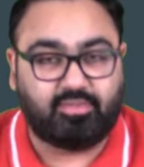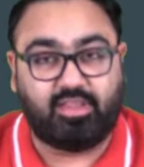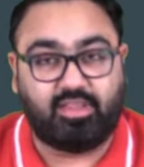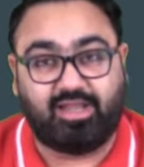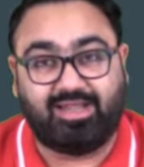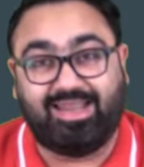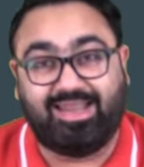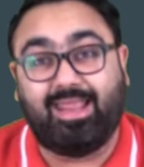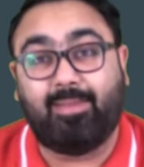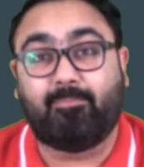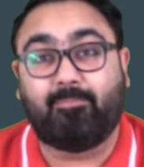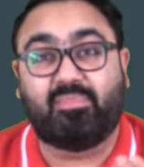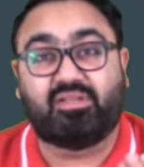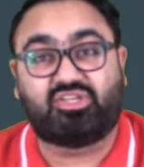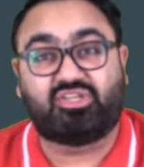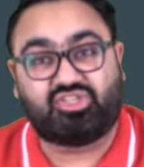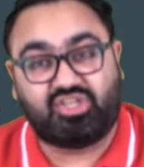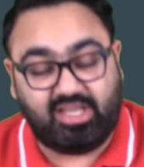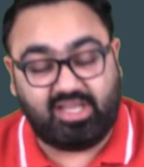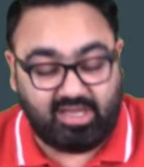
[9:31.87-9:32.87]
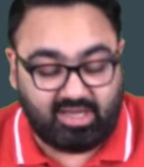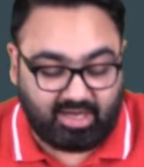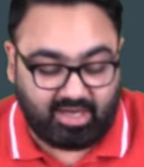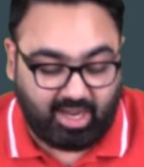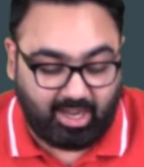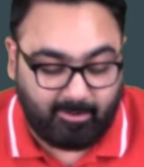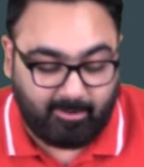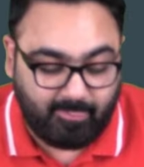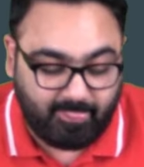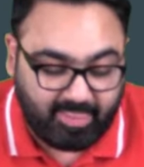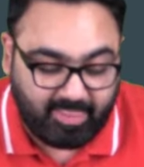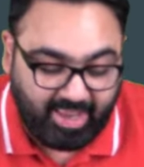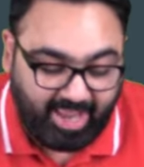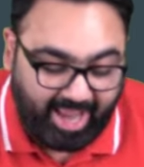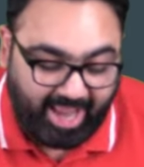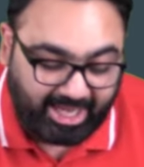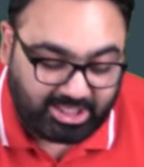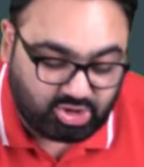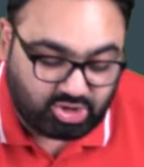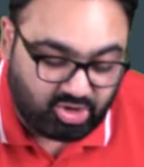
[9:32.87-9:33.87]
The name Mysterica
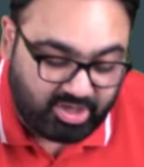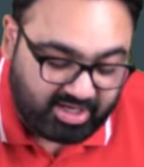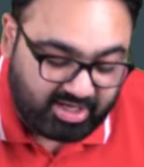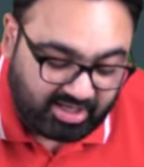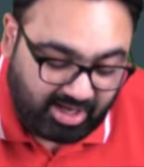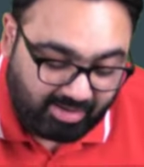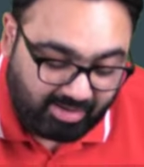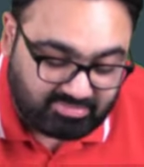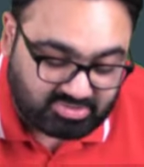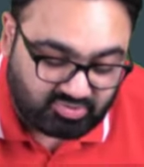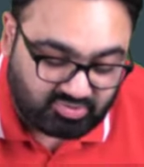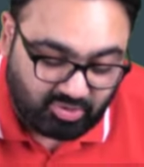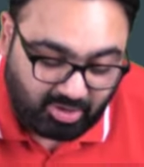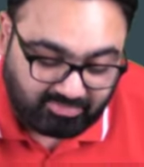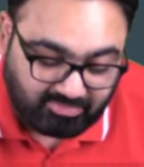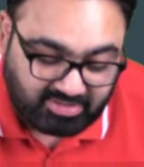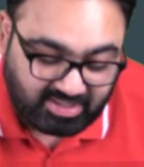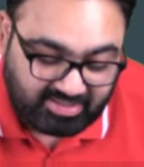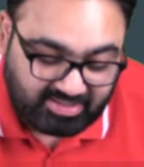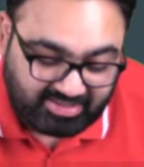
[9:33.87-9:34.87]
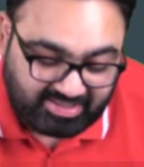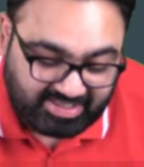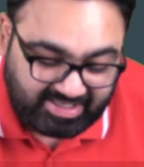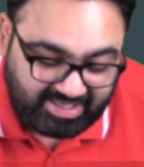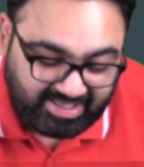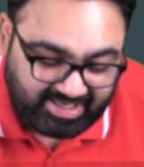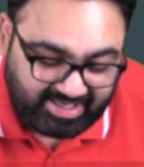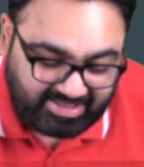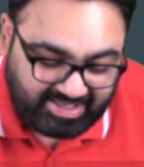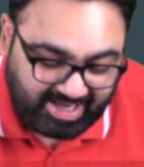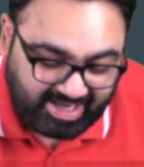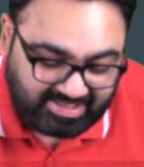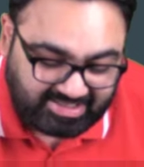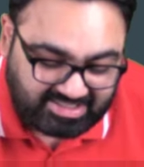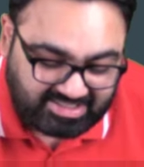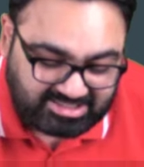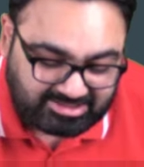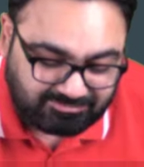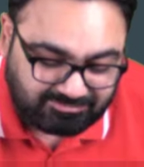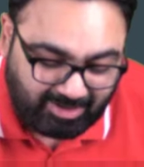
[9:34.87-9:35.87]
actually comes from the tree that
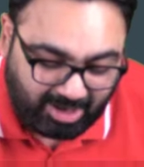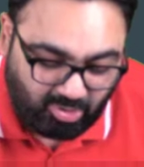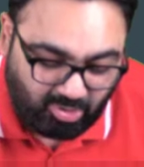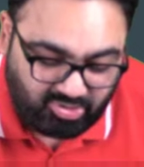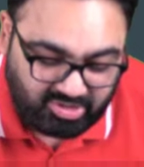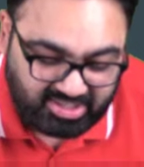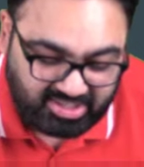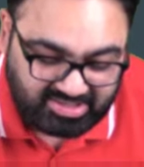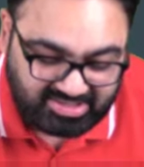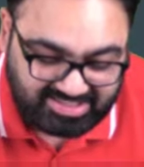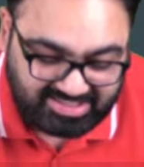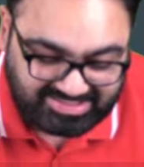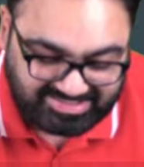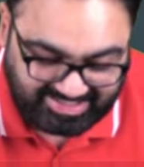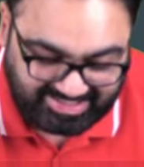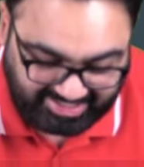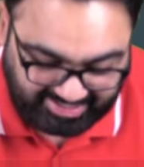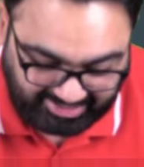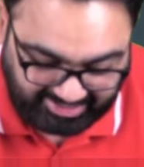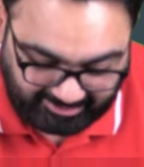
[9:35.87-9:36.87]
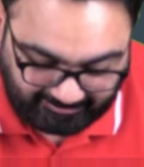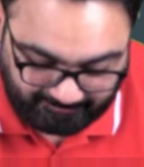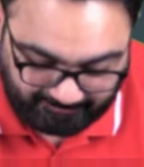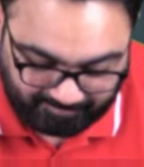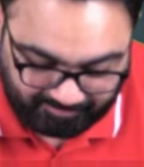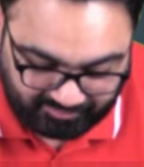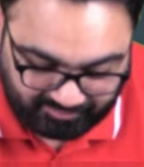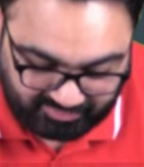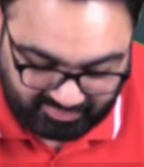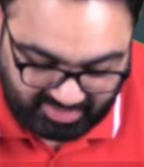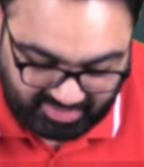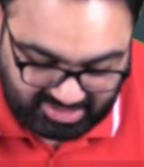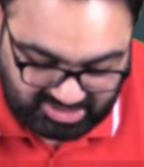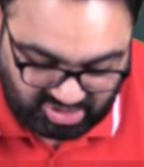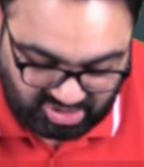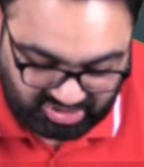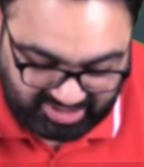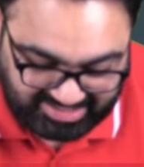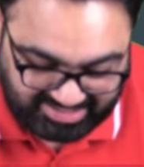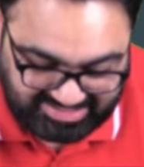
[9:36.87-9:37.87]
is found in this area.
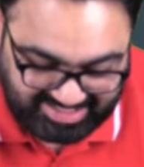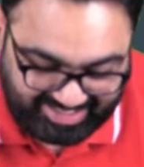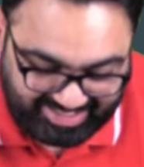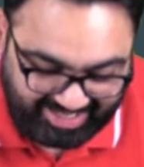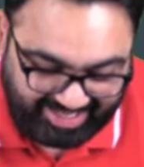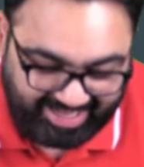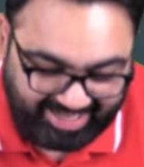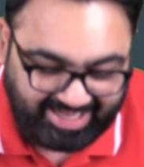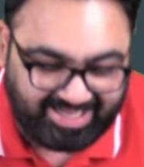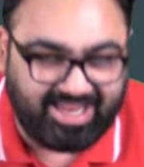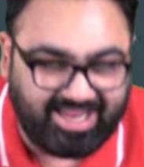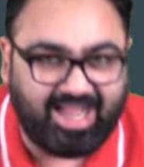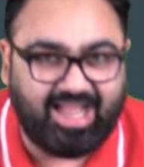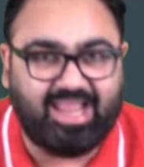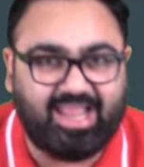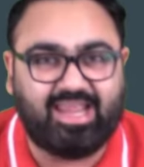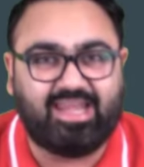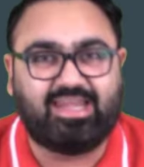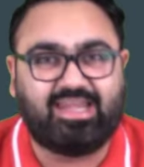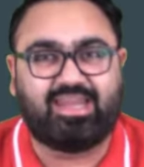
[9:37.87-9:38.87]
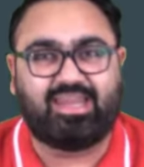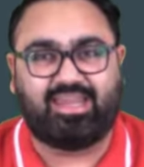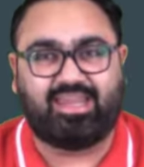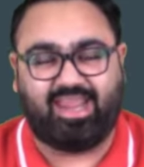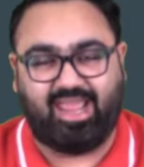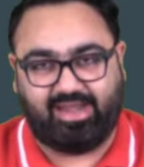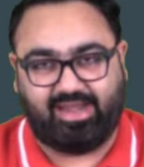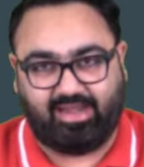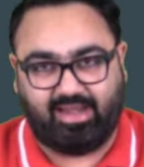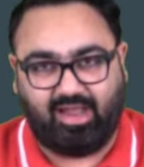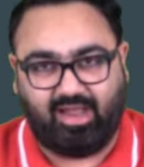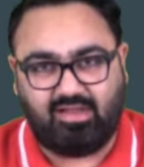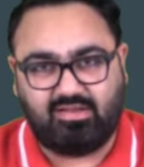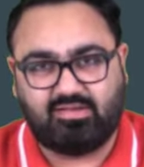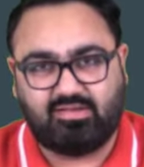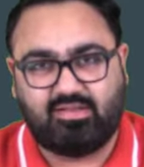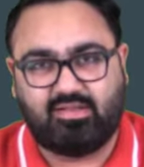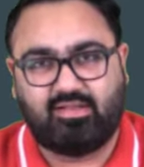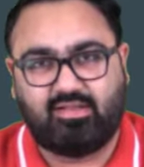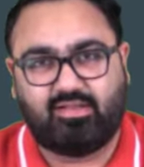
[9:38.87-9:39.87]
So there is an area in Kerala
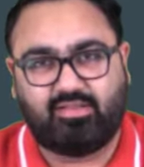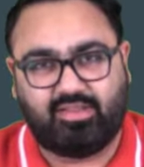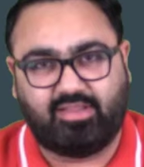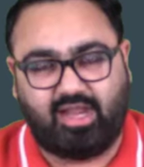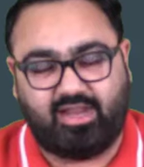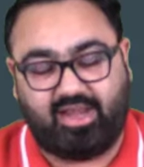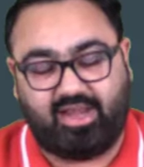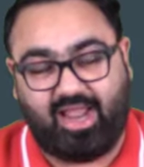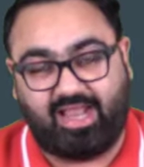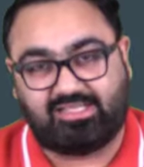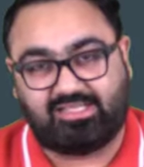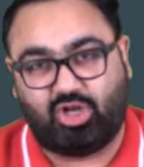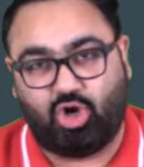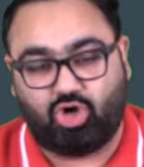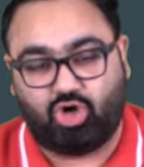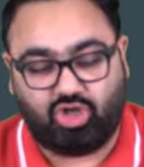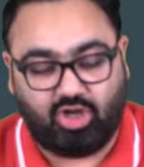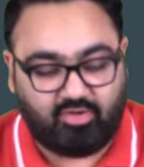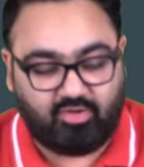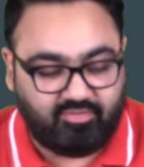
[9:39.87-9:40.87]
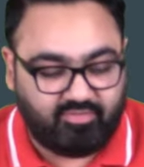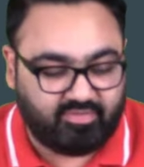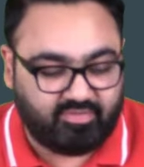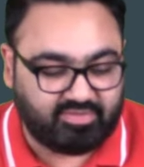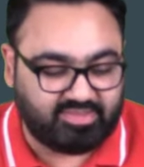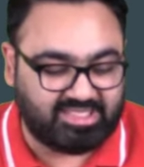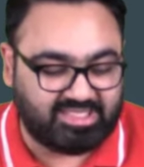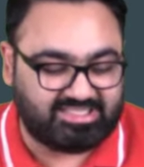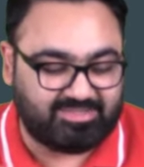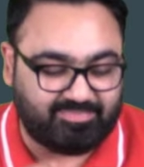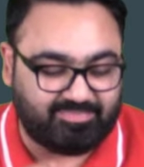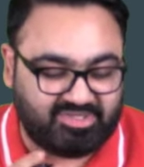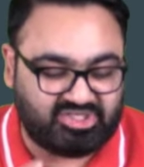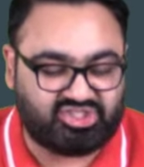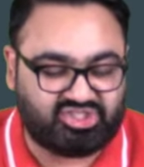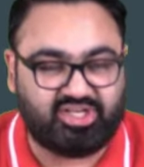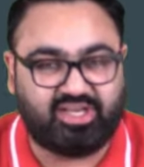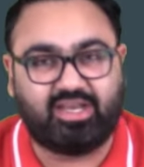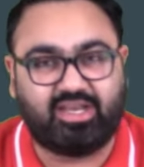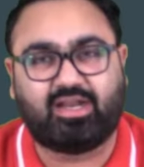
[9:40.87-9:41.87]
that has a lot of this
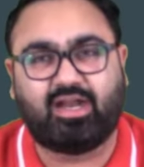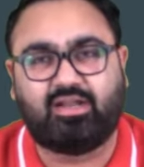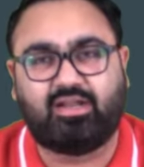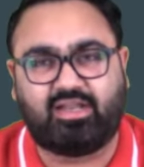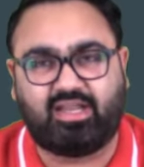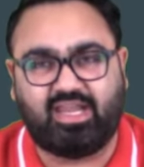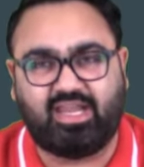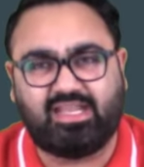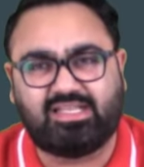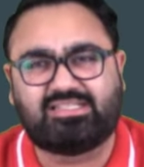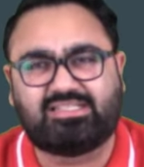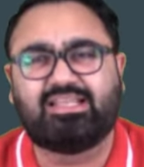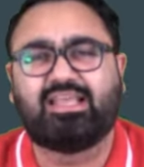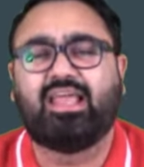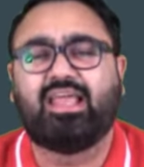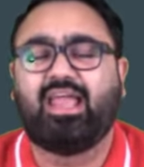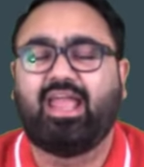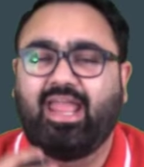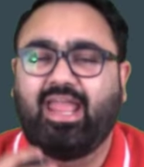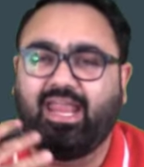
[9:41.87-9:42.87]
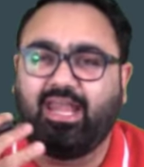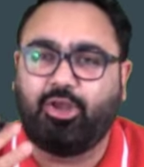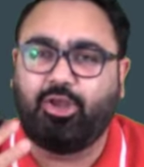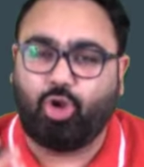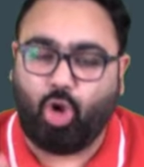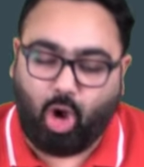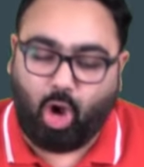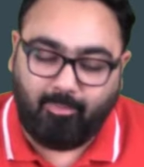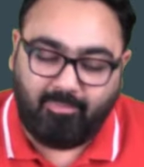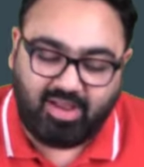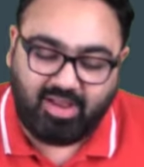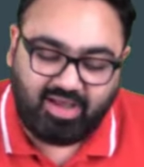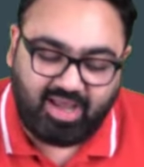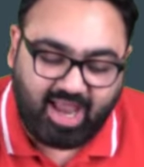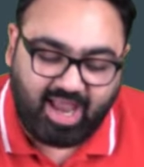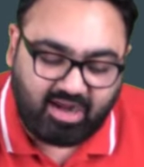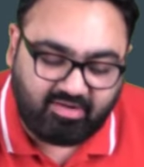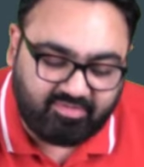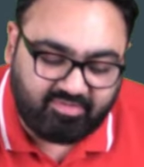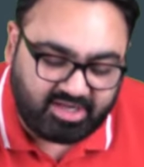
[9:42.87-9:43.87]
Mysterica trees. In normal
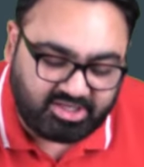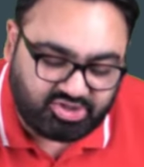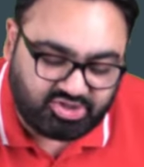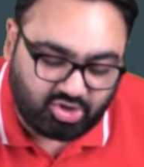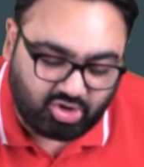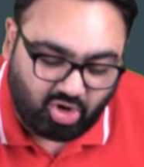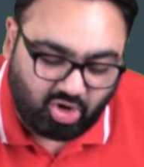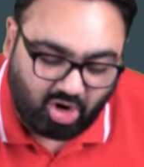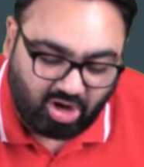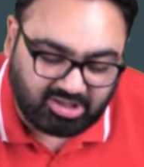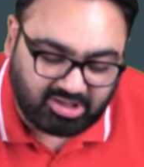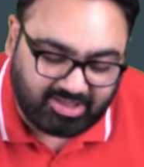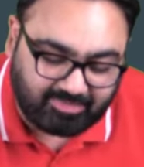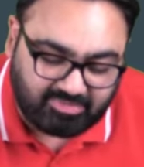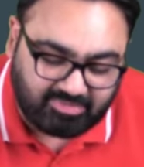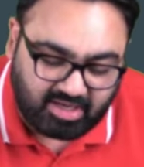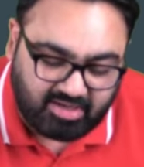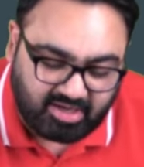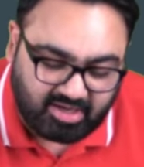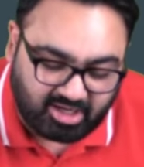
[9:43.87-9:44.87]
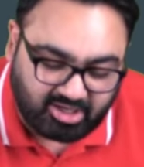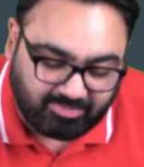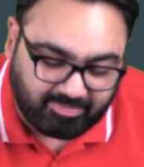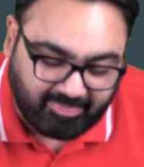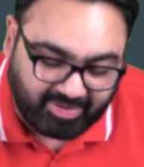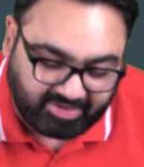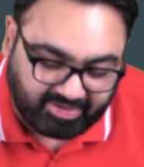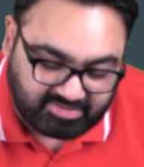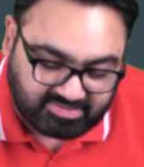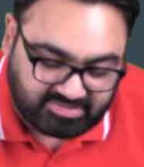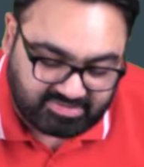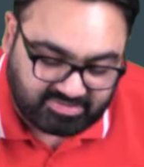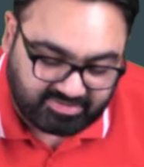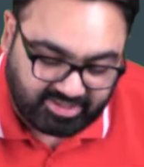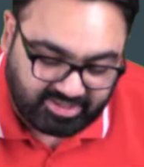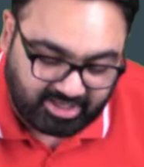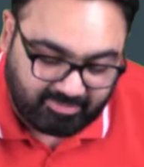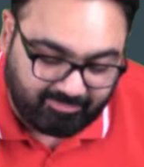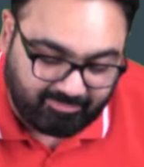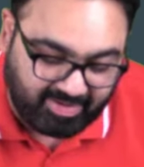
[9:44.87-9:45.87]
language, you call them the
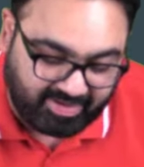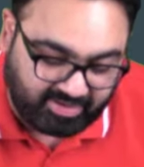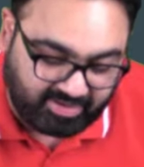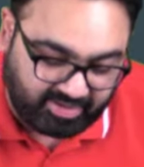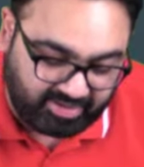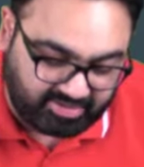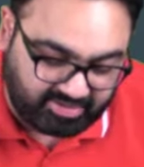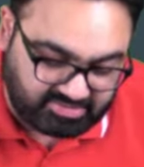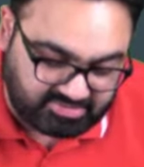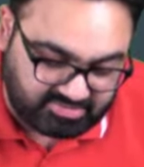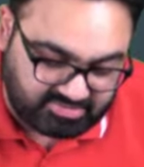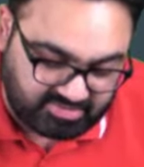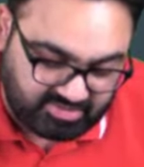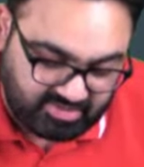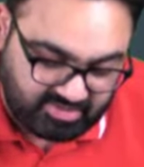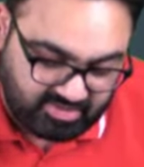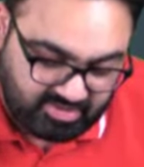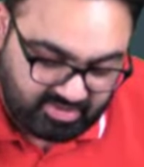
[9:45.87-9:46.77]
nutmeg trees.